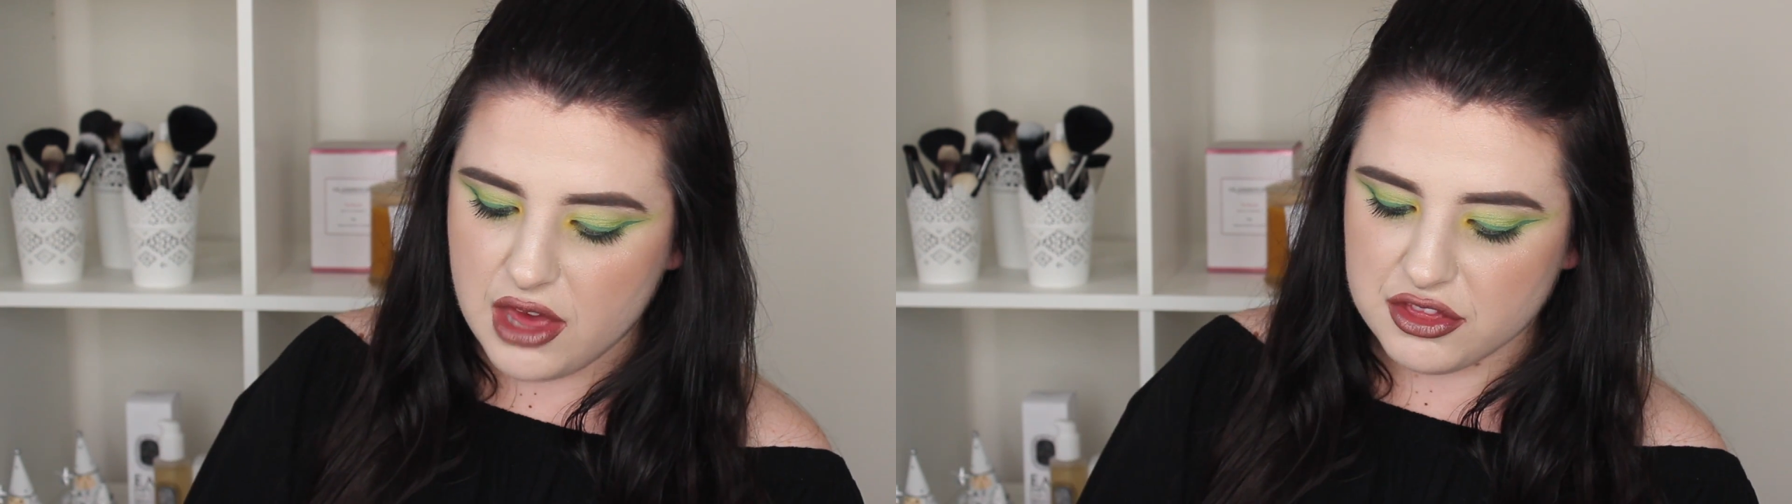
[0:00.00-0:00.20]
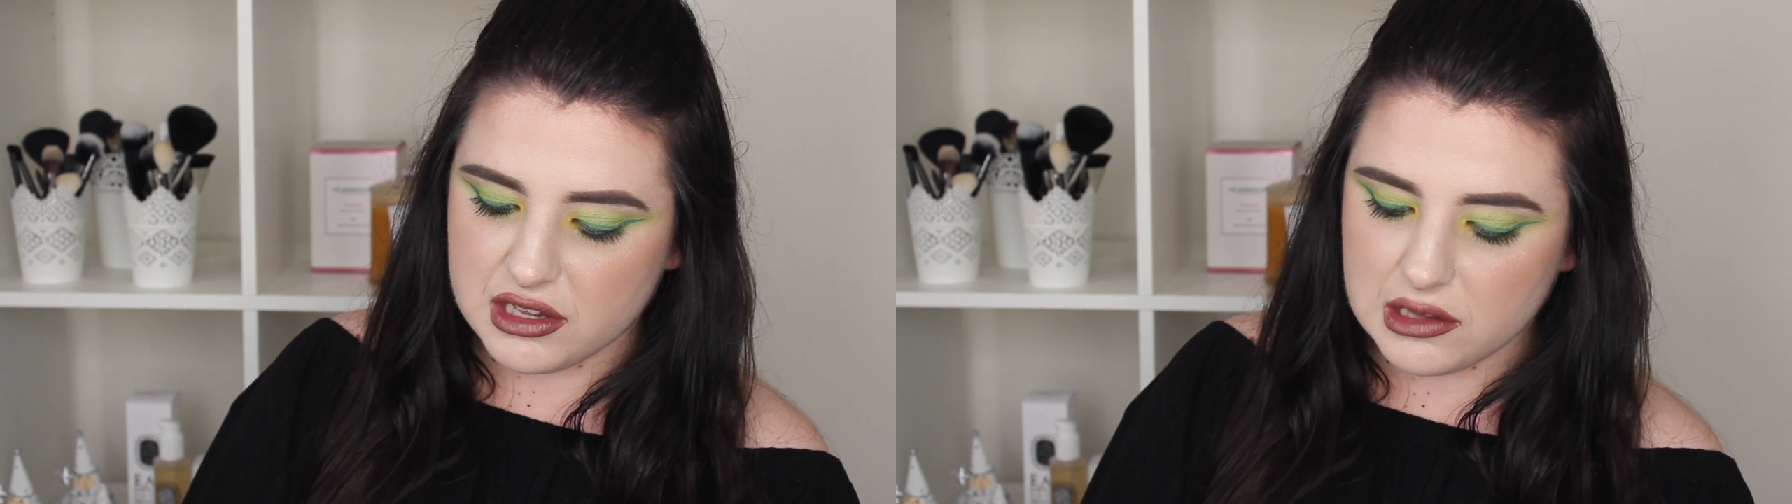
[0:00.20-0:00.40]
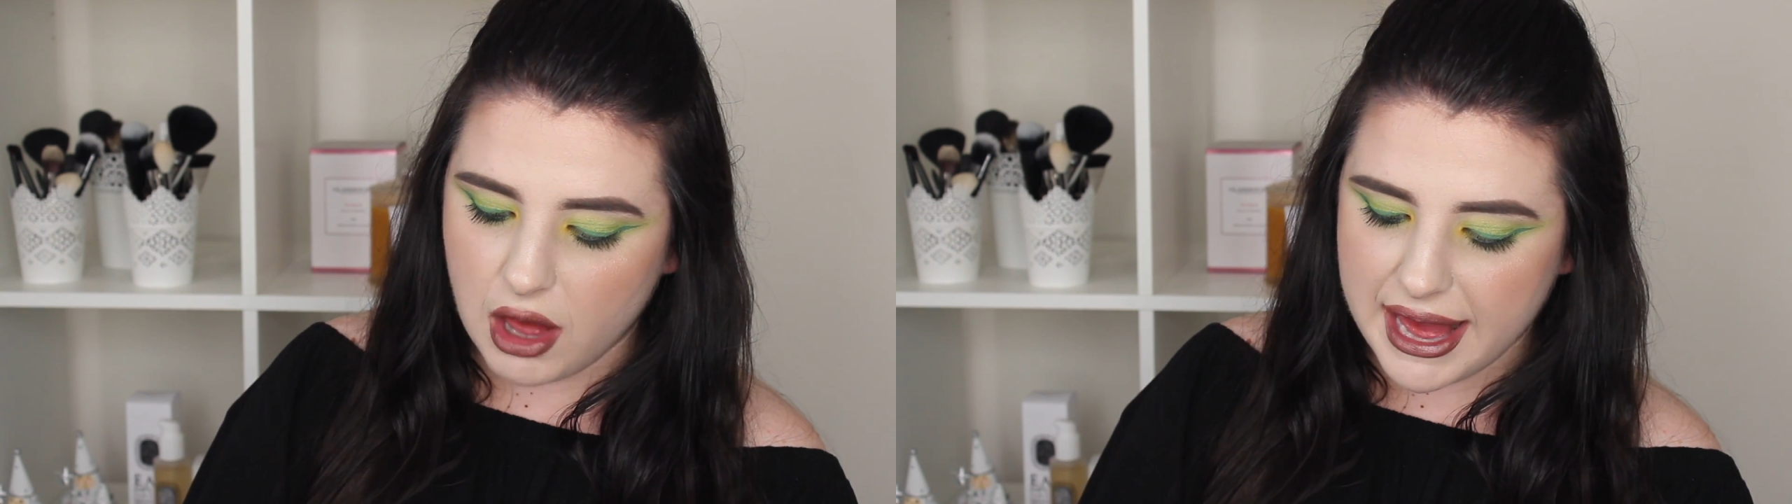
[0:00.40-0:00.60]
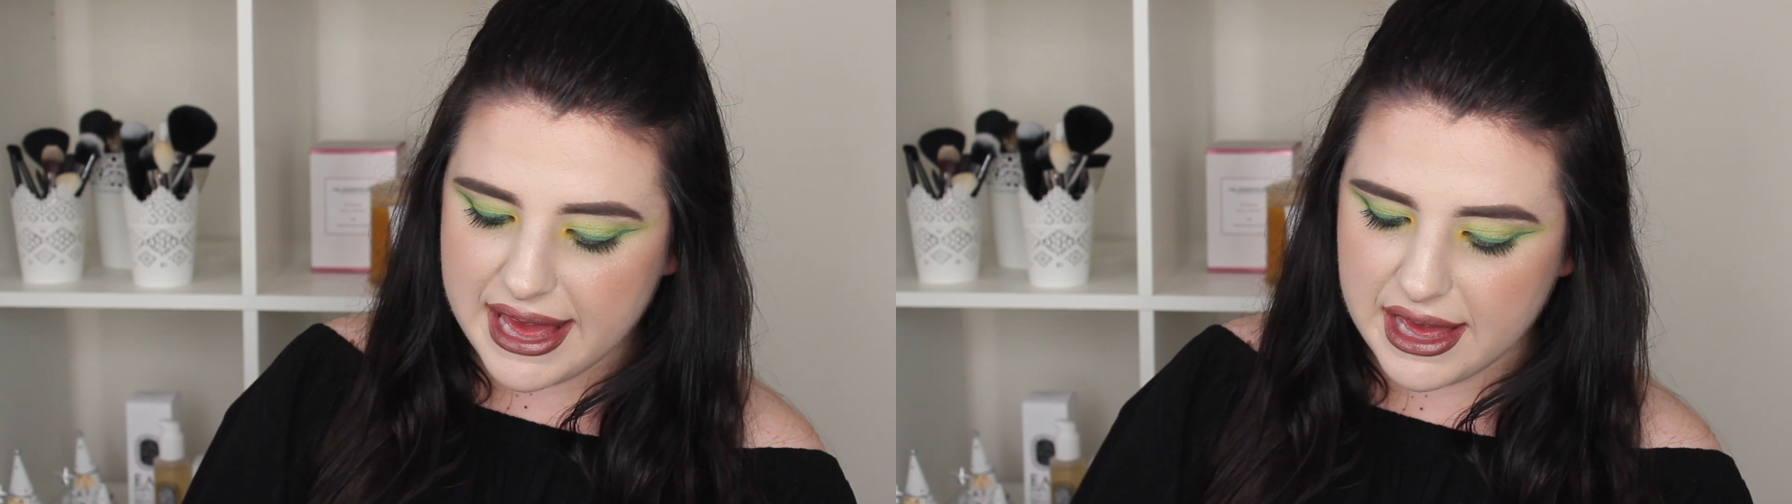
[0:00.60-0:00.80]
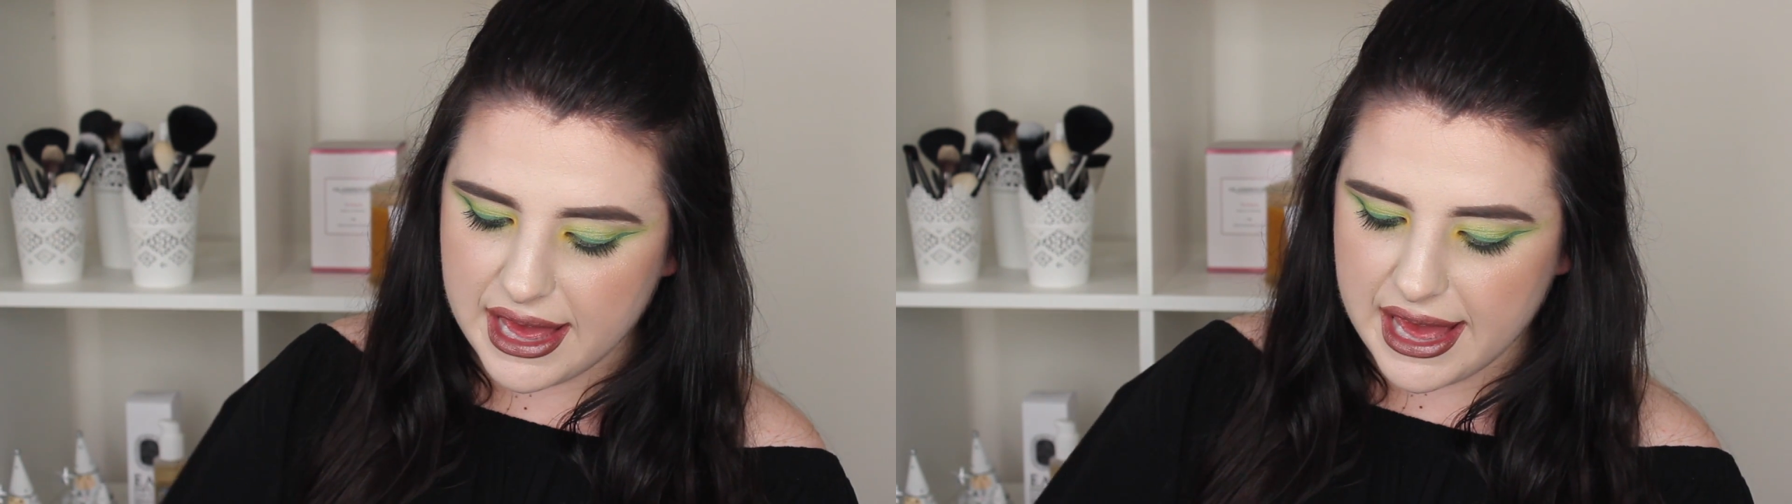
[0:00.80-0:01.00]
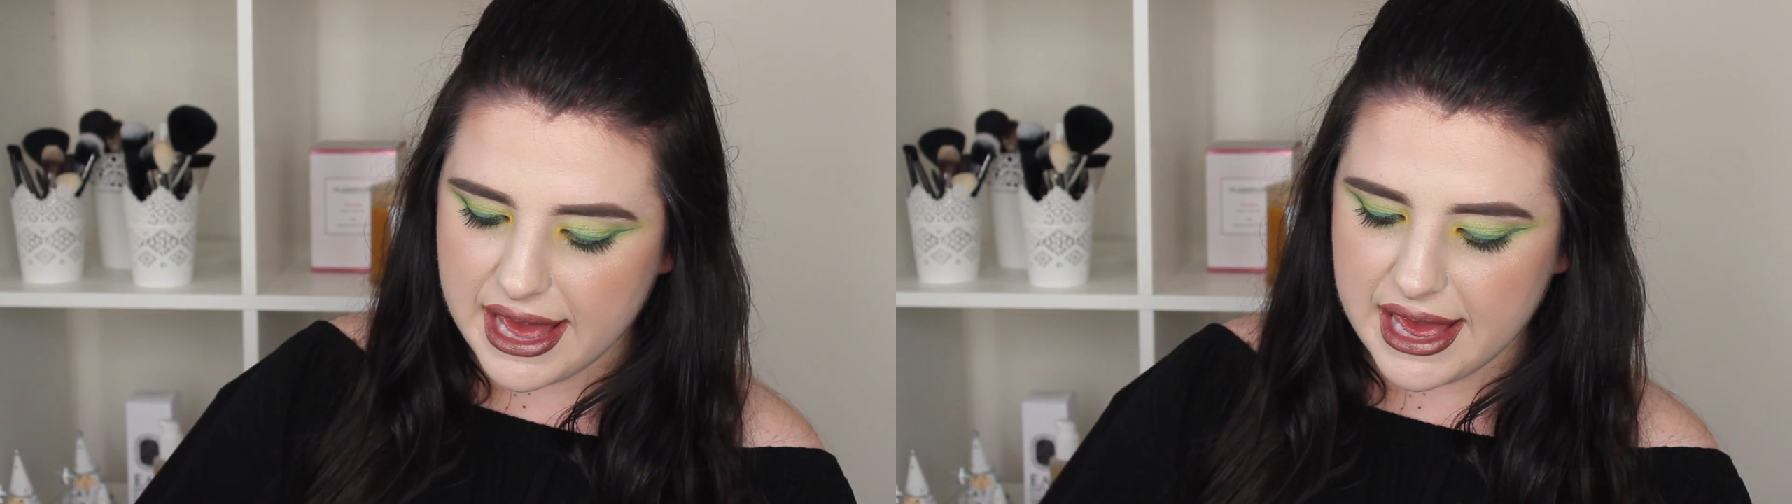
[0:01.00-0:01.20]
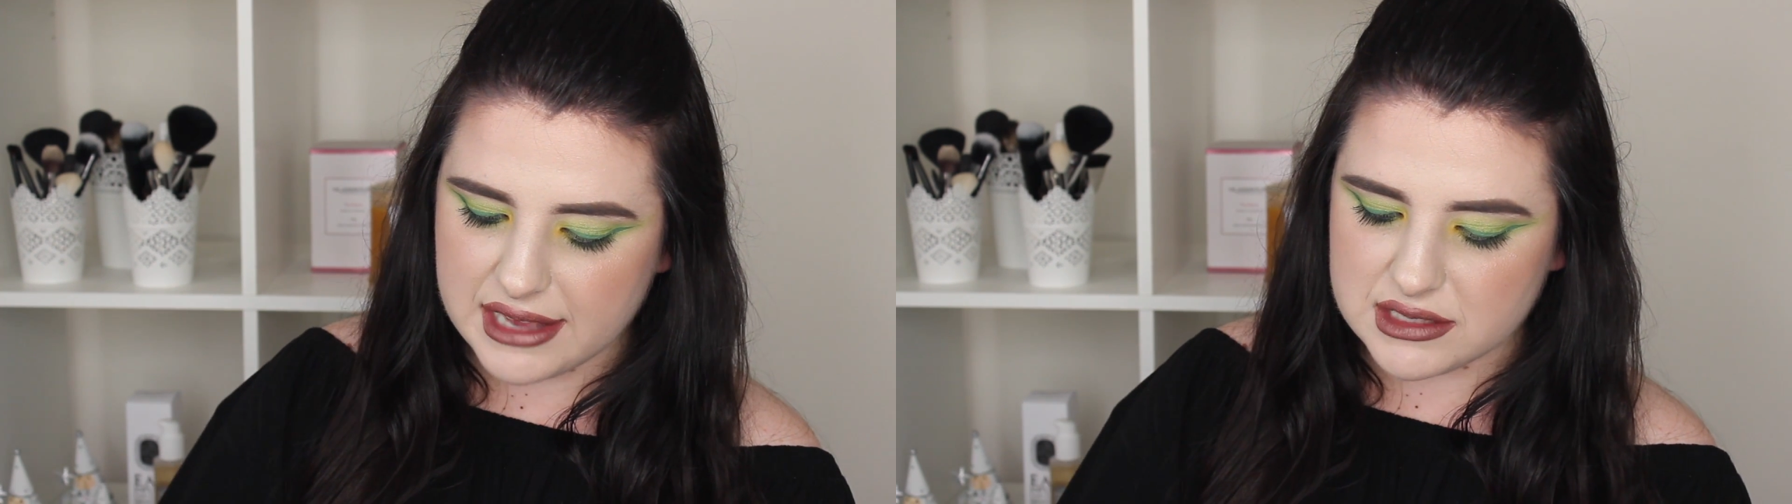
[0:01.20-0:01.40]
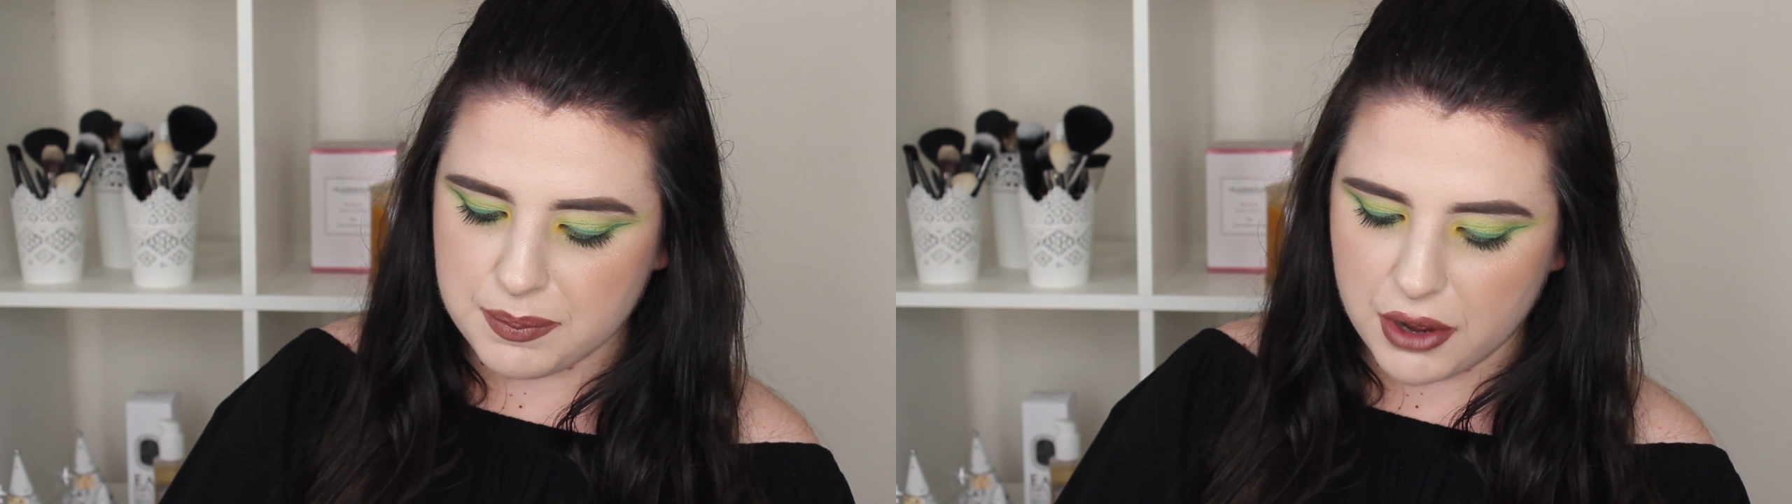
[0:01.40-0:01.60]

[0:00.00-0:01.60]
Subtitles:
The light is